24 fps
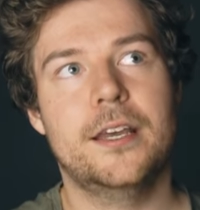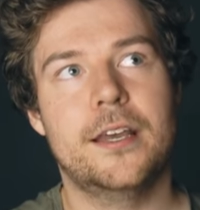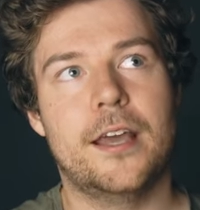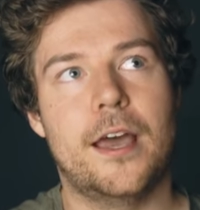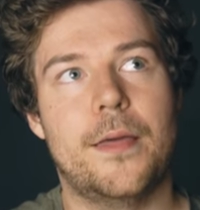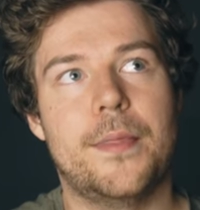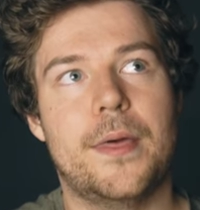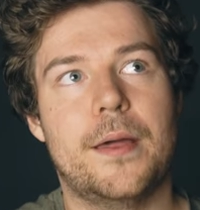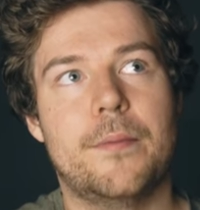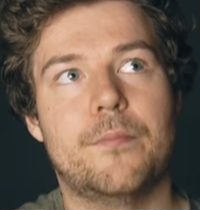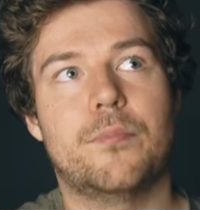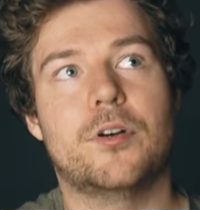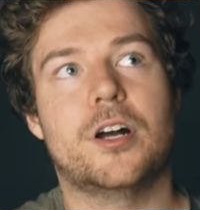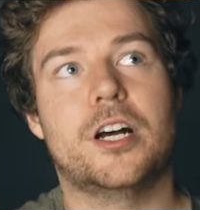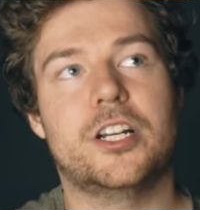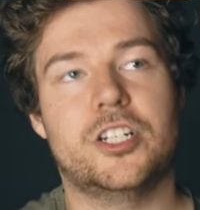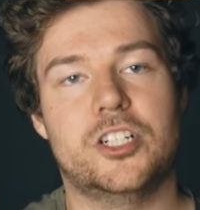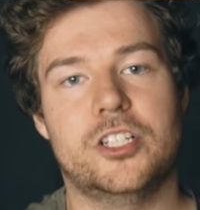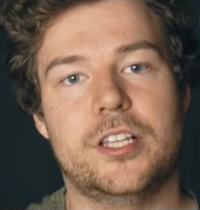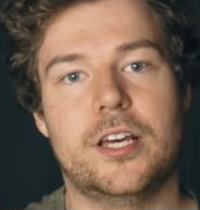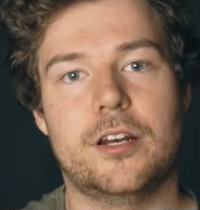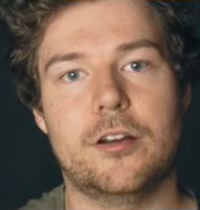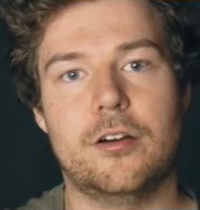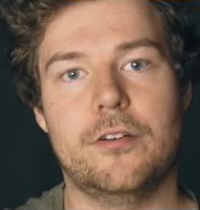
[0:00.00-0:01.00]
and then
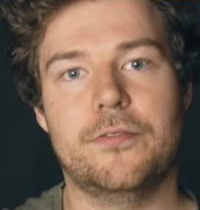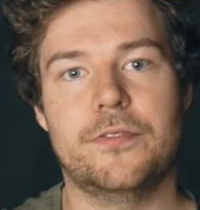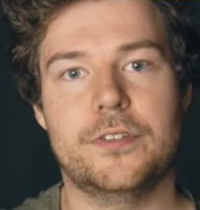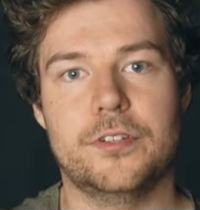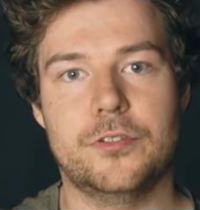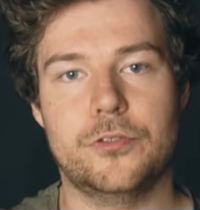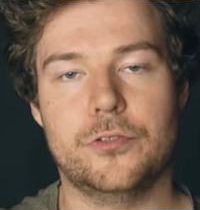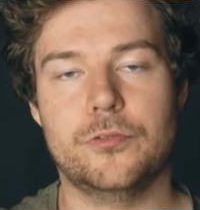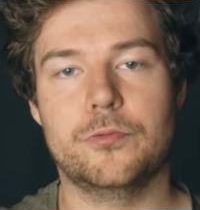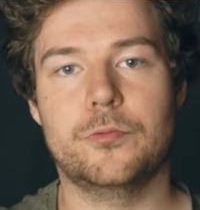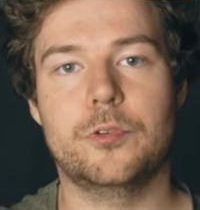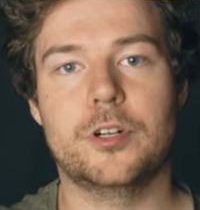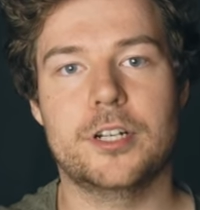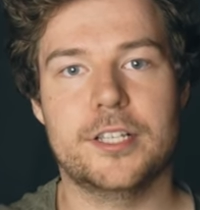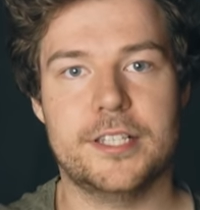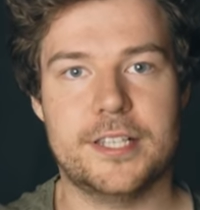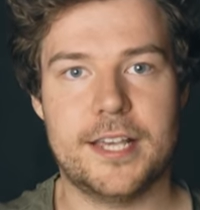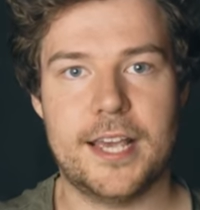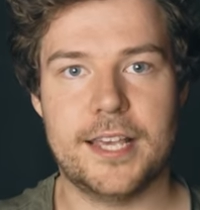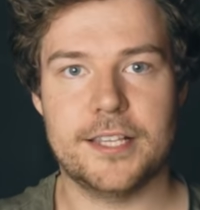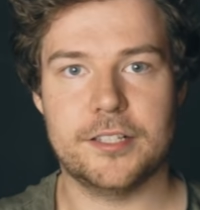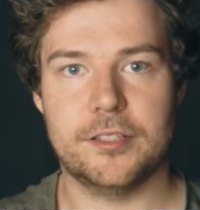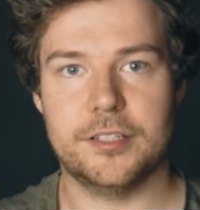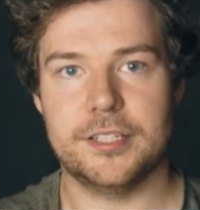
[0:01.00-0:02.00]
branched that off into what is
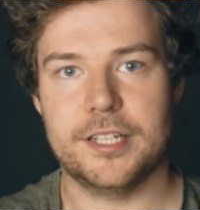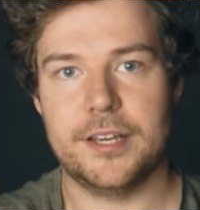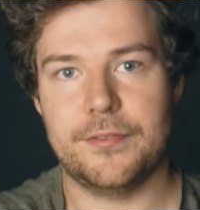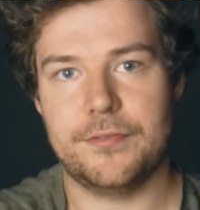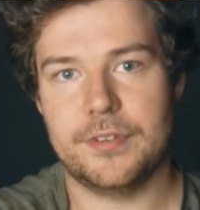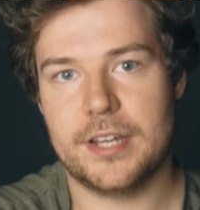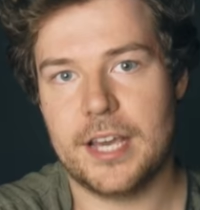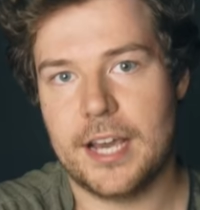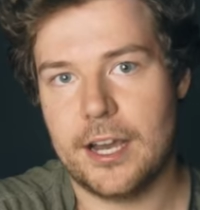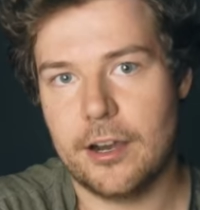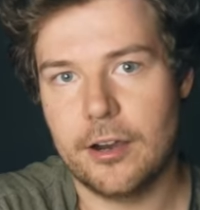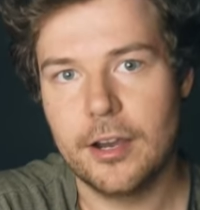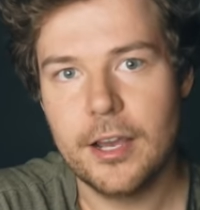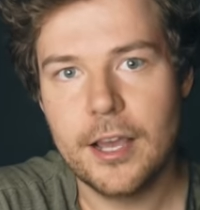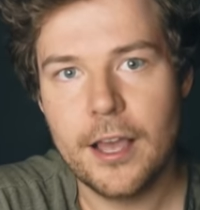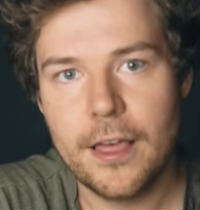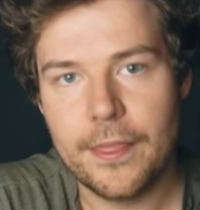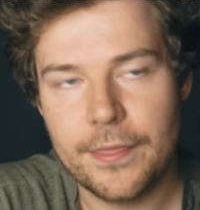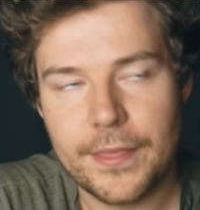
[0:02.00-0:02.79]
Hazel Dev now.